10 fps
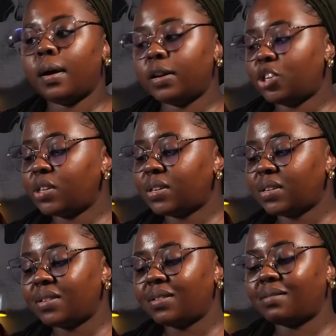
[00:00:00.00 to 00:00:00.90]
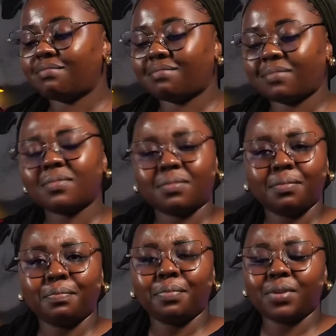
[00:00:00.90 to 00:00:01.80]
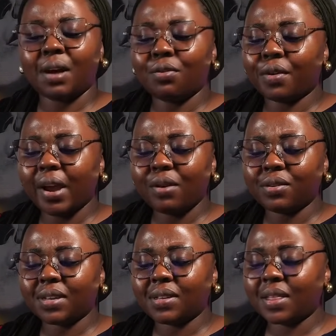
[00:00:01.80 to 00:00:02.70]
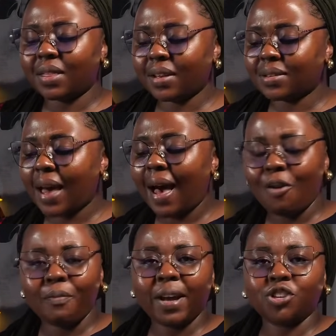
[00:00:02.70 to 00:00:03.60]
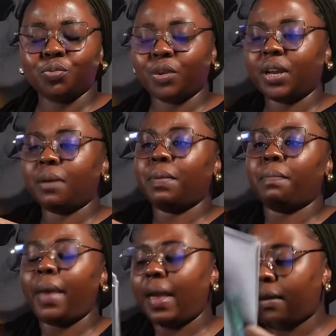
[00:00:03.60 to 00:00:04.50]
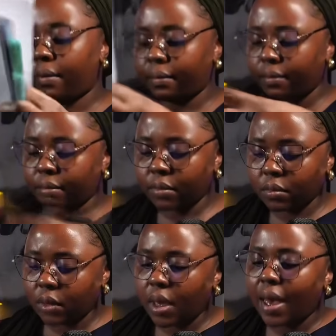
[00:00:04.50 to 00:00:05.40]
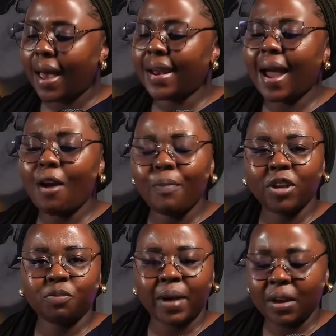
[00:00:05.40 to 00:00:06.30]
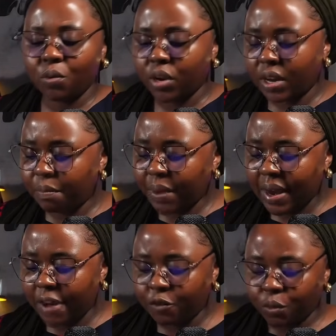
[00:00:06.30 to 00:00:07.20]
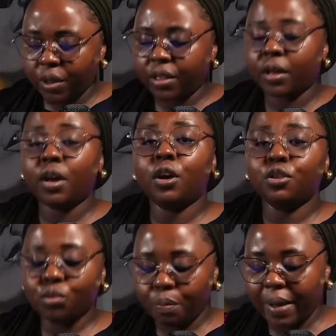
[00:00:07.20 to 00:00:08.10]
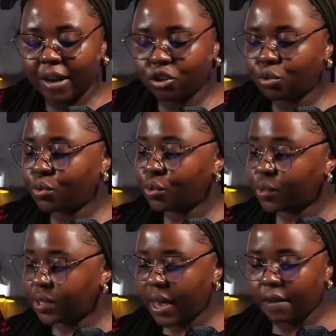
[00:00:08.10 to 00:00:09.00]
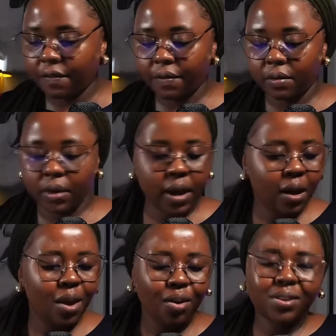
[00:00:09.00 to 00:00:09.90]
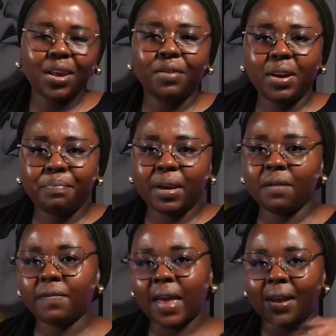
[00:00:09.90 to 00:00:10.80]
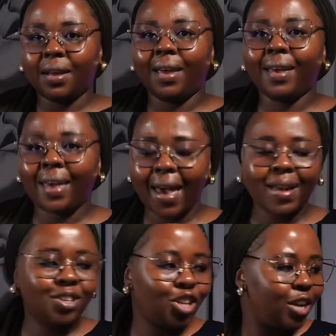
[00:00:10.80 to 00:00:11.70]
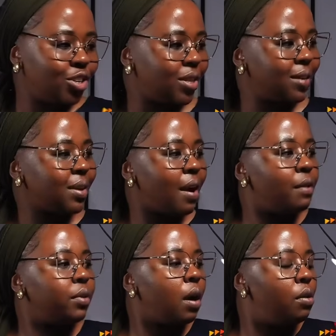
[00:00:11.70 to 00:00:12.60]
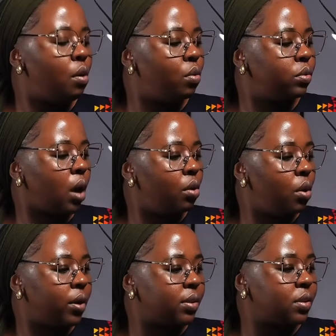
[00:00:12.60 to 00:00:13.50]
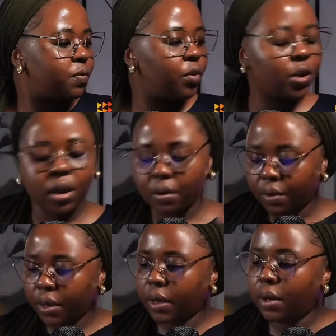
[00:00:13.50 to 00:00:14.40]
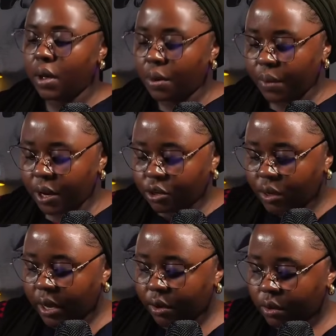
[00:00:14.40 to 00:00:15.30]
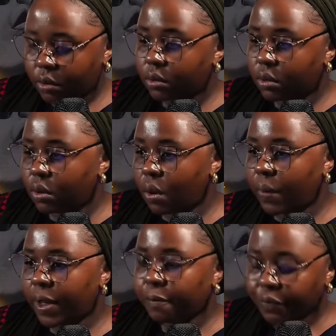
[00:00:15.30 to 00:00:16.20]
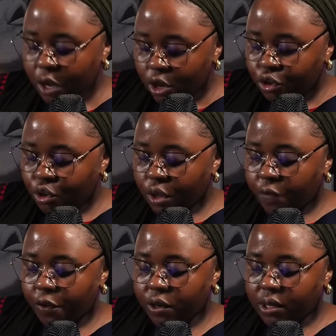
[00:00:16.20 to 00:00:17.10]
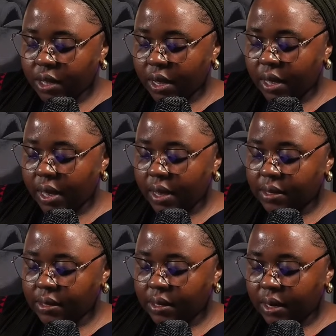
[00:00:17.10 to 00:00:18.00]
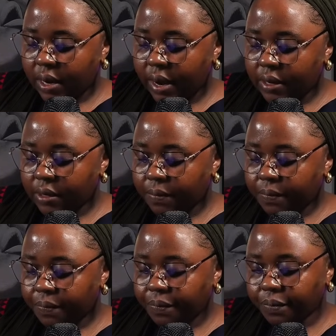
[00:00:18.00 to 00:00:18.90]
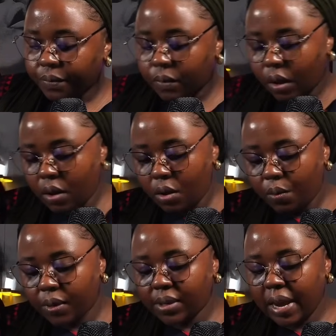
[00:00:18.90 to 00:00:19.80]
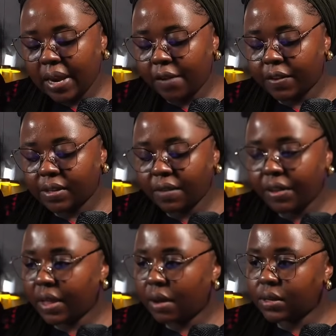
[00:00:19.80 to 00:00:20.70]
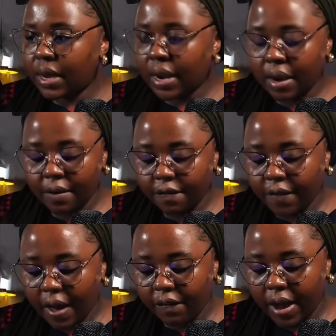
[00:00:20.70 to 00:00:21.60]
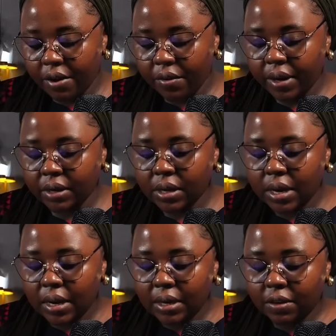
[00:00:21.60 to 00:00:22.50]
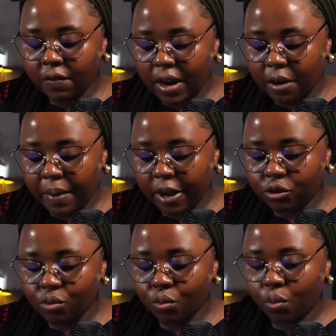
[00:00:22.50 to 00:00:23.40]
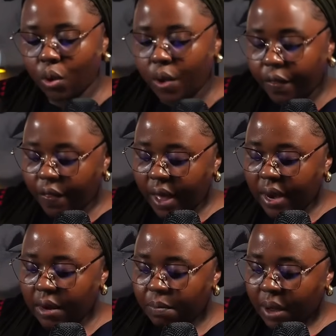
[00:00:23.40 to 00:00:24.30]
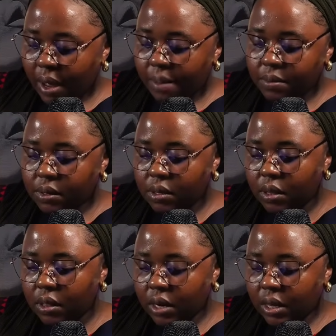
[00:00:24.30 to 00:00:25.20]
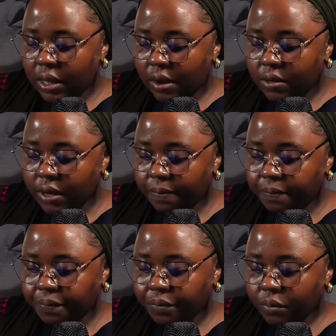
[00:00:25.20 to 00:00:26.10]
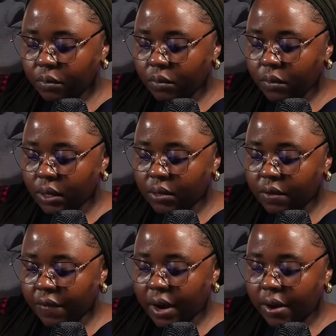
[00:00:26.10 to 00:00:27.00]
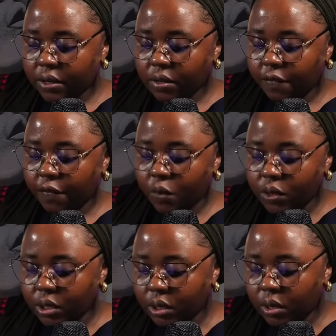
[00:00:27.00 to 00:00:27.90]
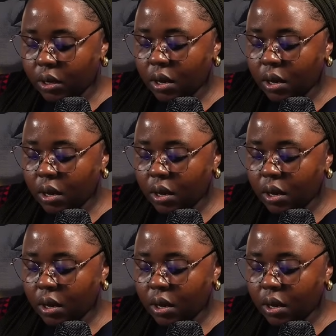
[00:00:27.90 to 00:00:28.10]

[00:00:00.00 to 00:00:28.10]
just downgrade on certain things, how much would he be paying, and how much money would he be left with to save? Because I really believe that he can change things around. How long is this video now? Okay, we need to get going. So the first thing is rent. We said if it's 7,500 divided by 2, then it becomes 3,740.